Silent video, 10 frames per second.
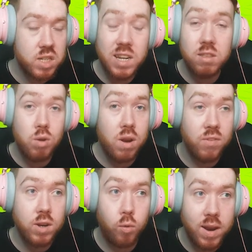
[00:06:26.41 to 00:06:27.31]
She didn't do
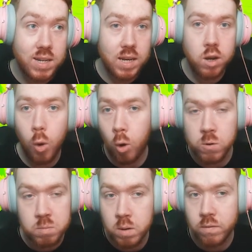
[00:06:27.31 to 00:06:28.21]
anything crazy. No
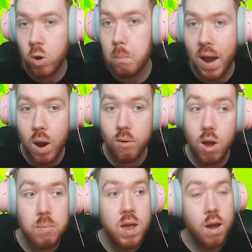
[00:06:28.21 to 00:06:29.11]
ultimate move, no power
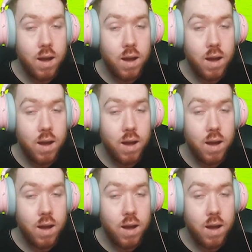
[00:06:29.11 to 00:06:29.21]
up.